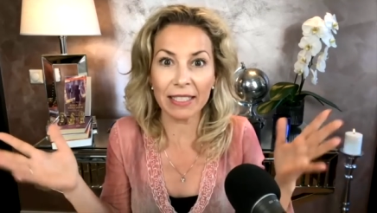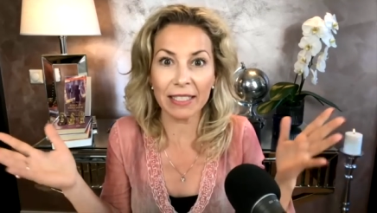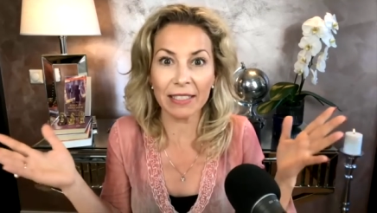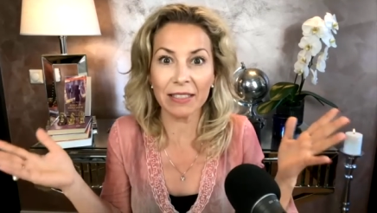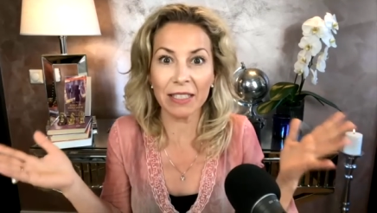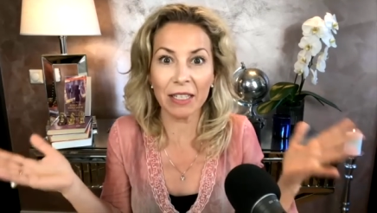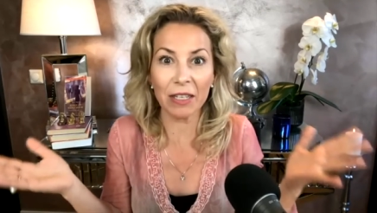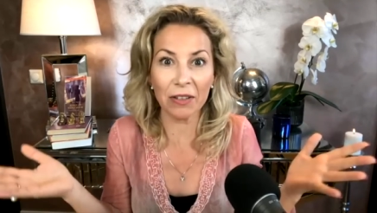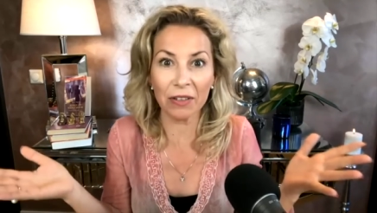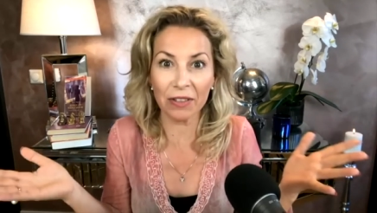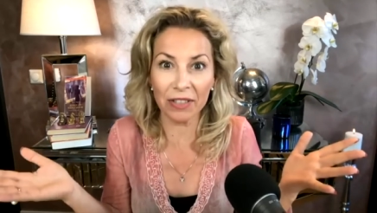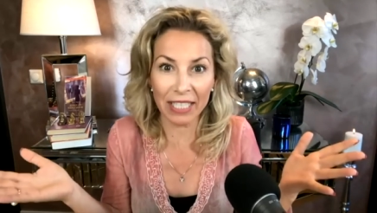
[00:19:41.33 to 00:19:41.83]

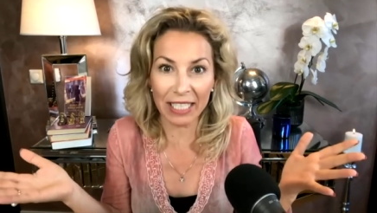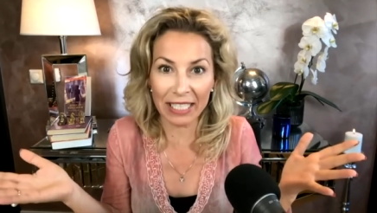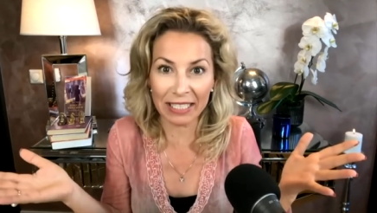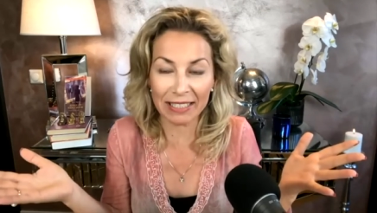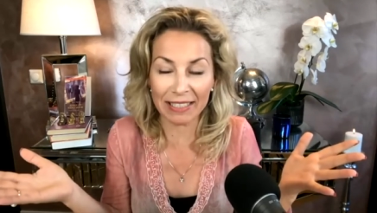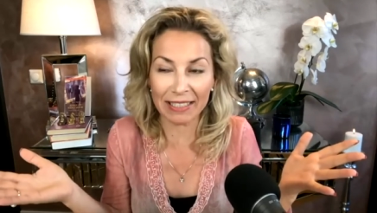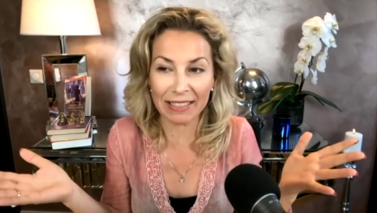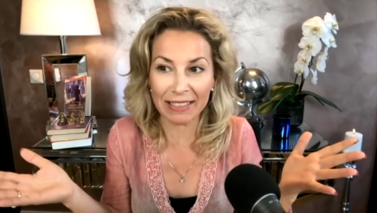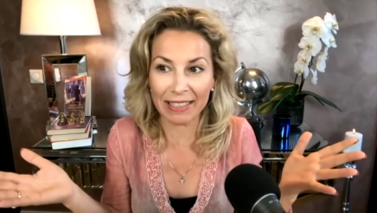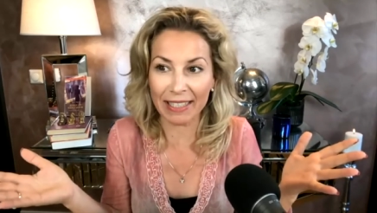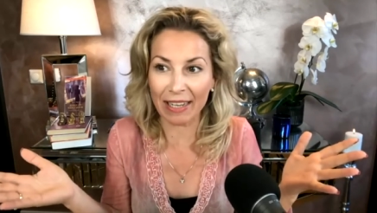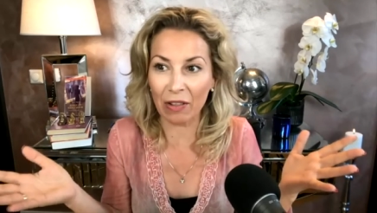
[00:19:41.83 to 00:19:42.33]

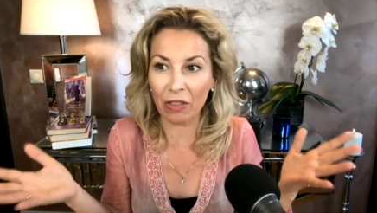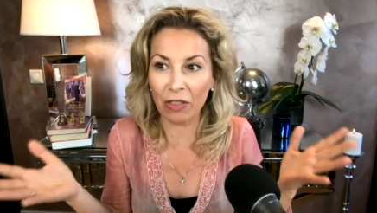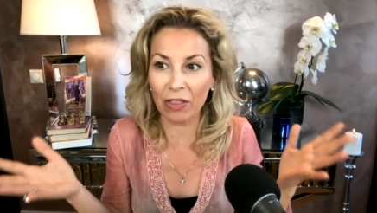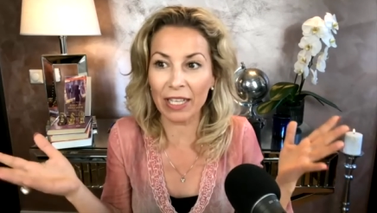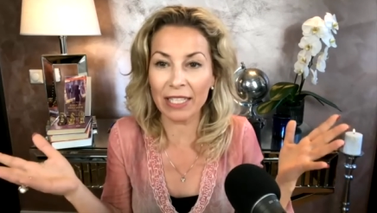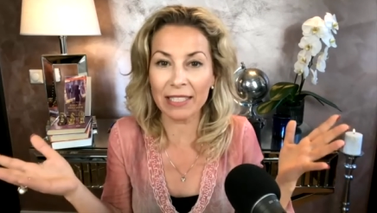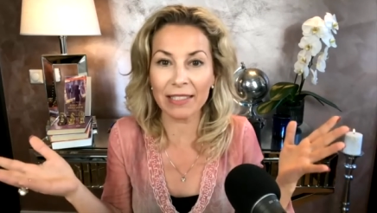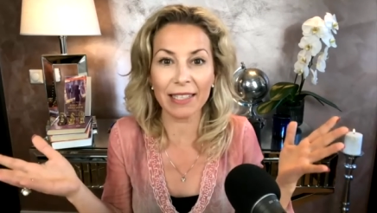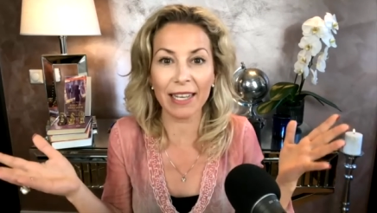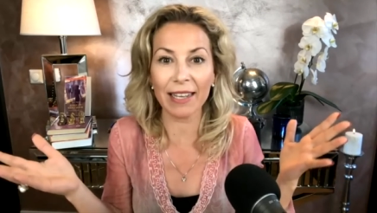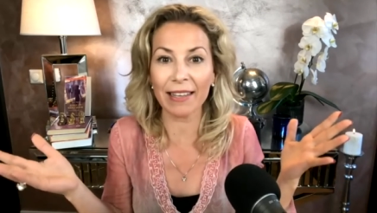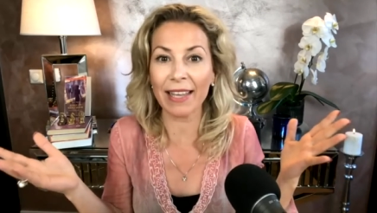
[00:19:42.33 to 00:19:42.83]
synchronicity and
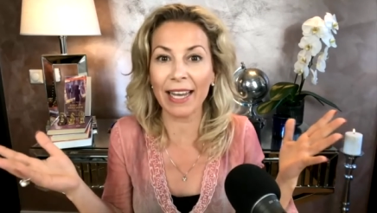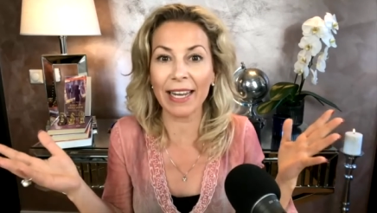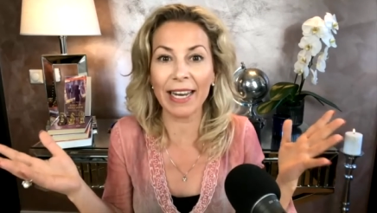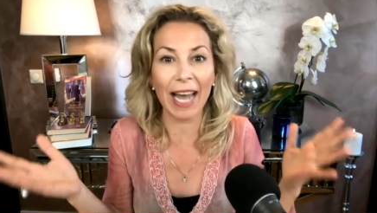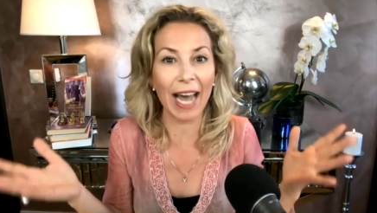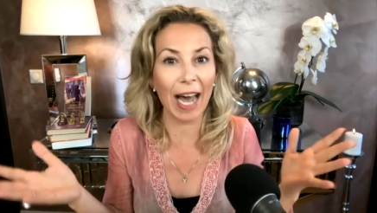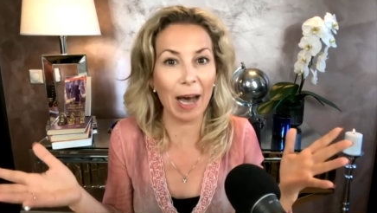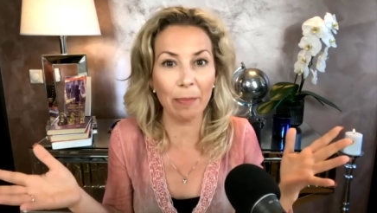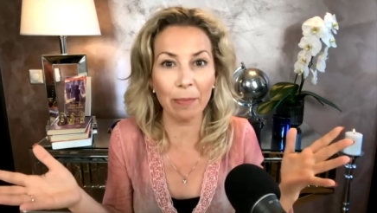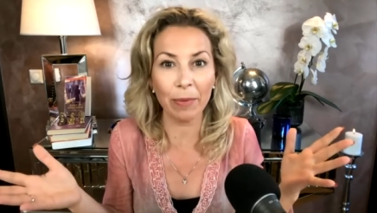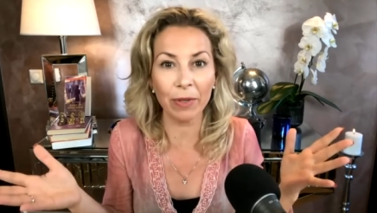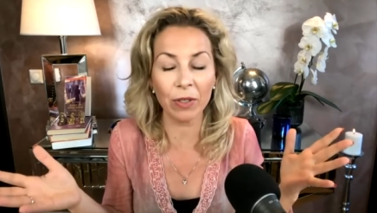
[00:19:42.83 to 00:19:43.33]
things like that
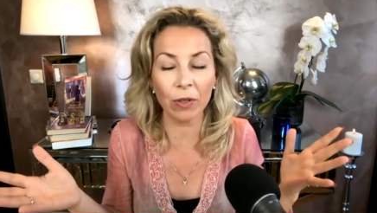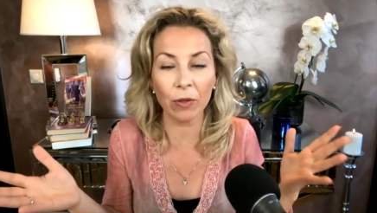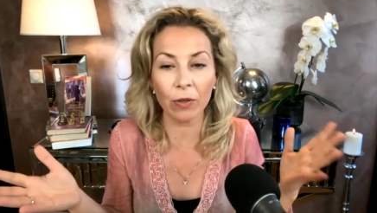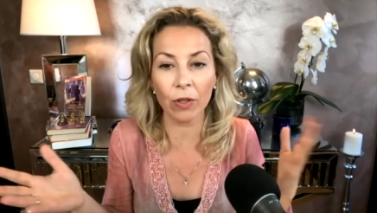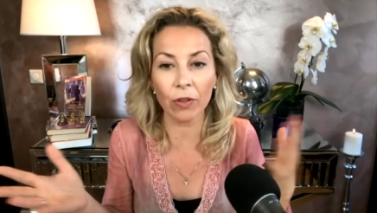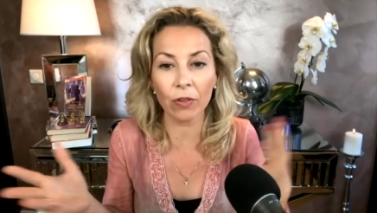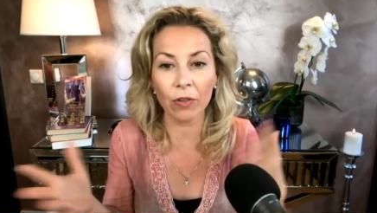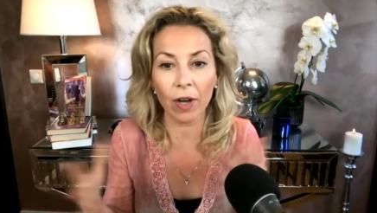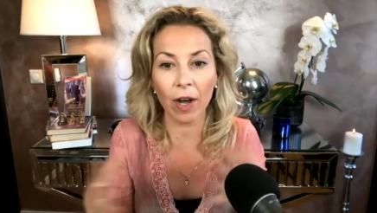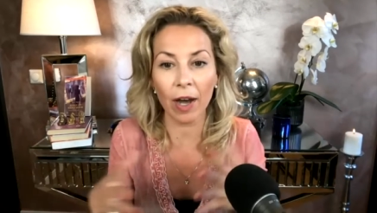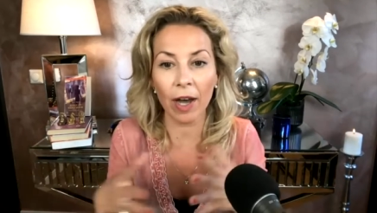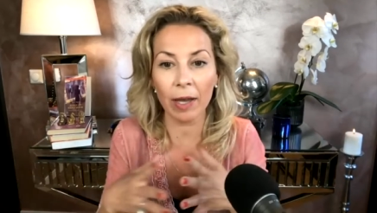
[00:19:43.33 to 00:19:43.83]
happen all
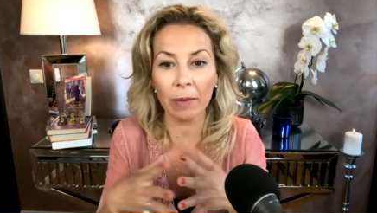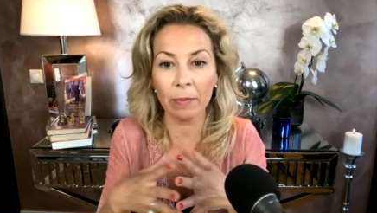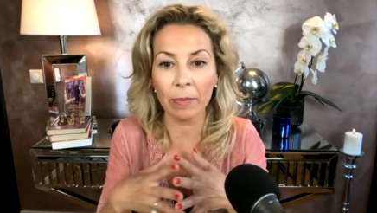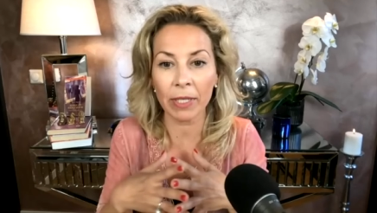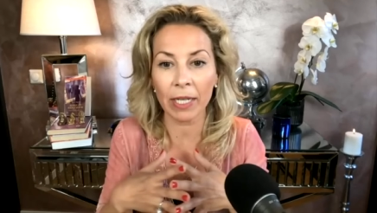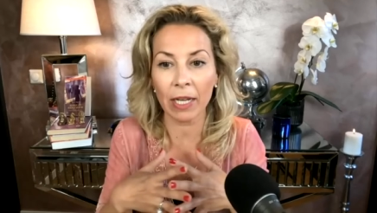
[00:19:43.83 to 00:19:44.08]
the time.